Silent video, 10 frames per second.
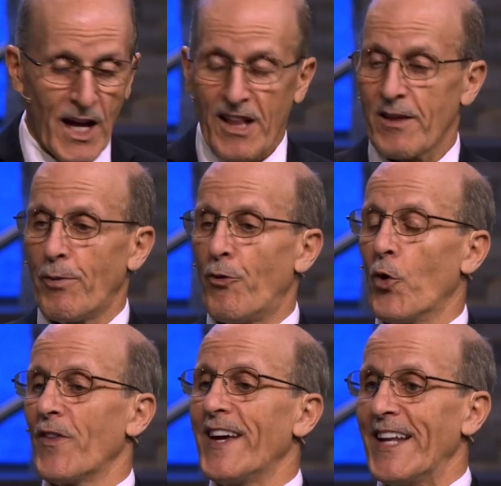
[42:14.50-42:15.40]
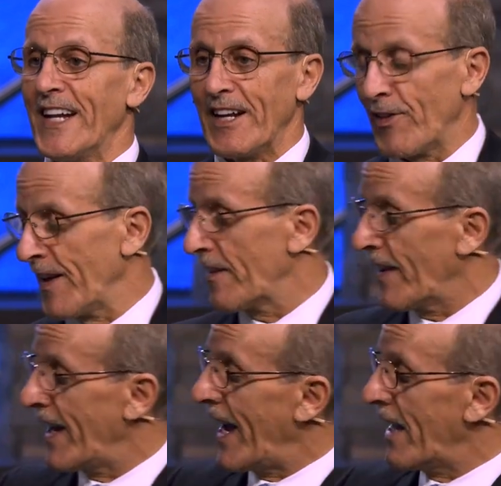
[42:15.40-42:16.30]
And so before they ate anything,
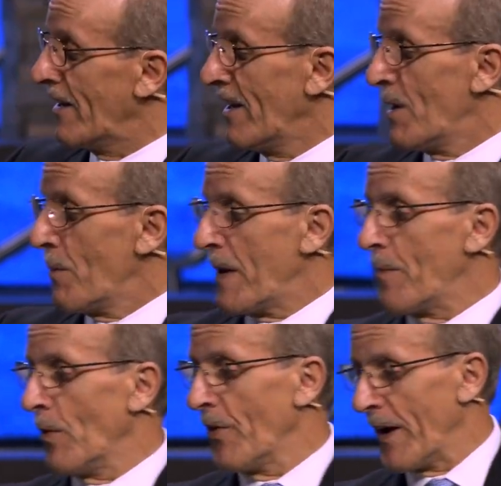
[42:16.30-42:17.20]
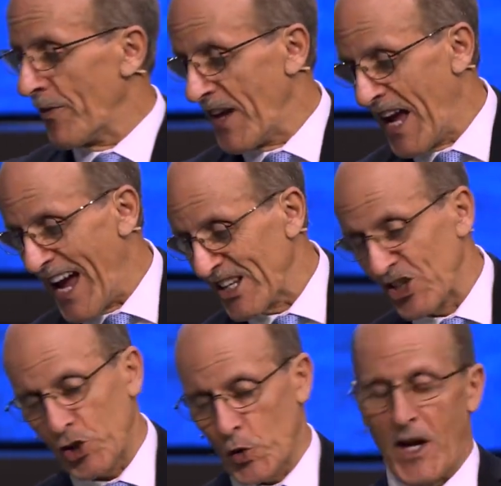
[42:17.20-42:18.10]
they had people that they had
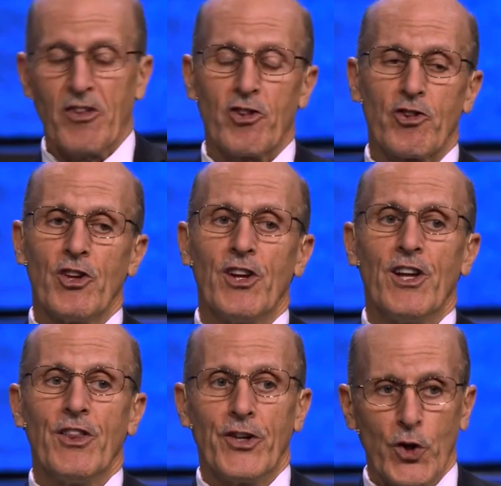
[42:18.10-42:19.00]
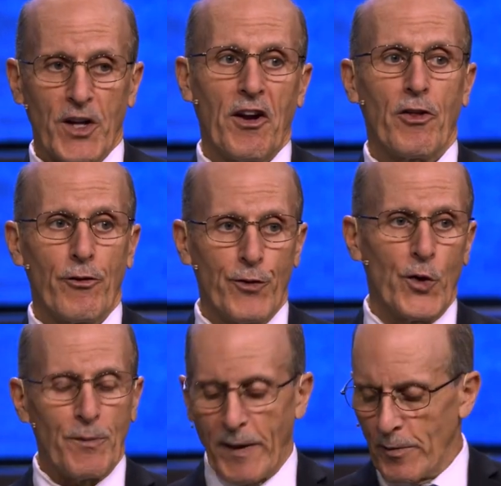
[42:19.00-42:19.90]
to trust that took care of the
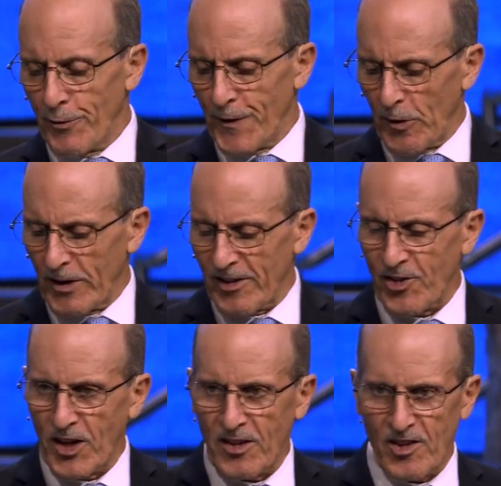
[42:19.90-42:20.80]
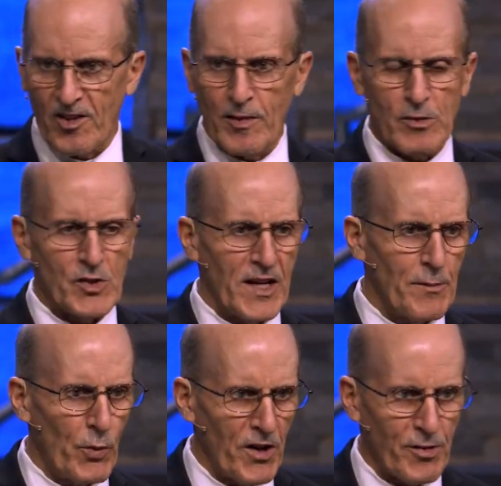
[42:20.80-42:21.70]
food. Maybe the Pharaoh got sick and said, Someone tried
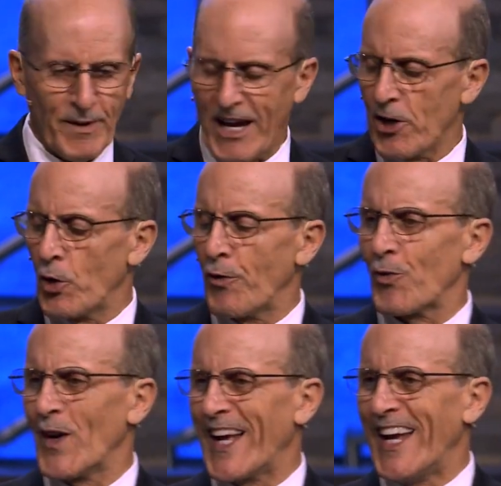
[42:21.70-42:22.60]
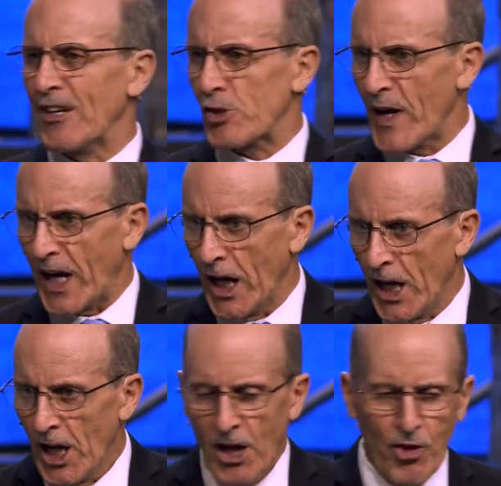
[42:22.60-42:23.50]
to poison me. I don't know if it's what I ate or drank,
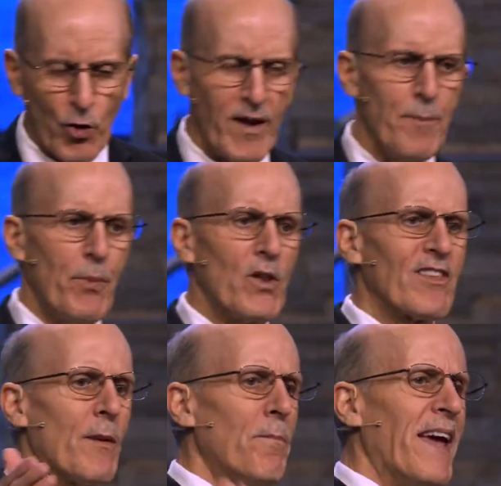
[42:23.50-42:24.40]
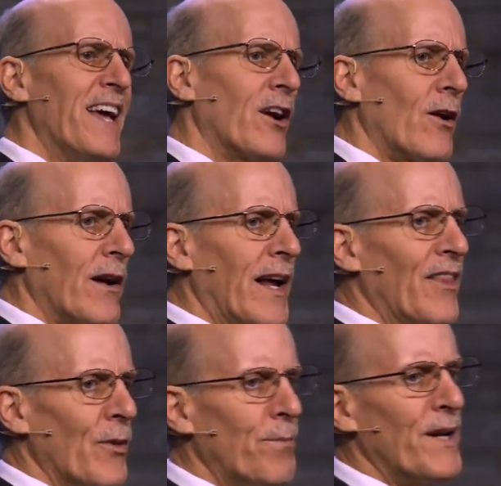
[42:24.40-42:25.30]
so he puts the baker
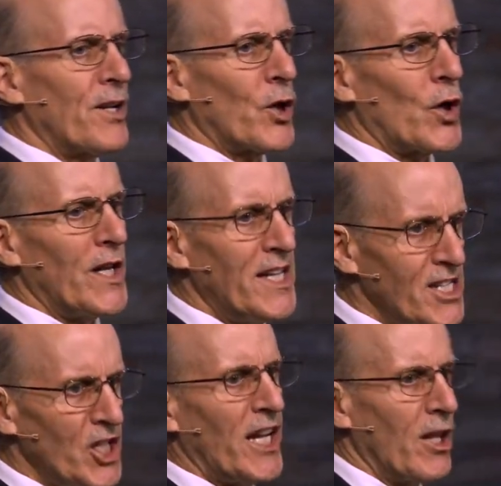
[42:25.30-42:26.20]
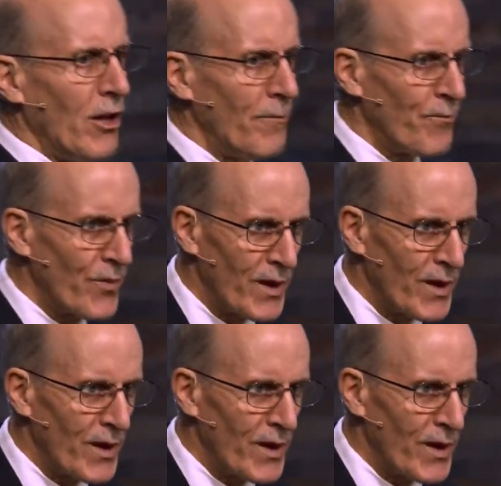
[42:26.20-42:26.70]
and the butler in jail.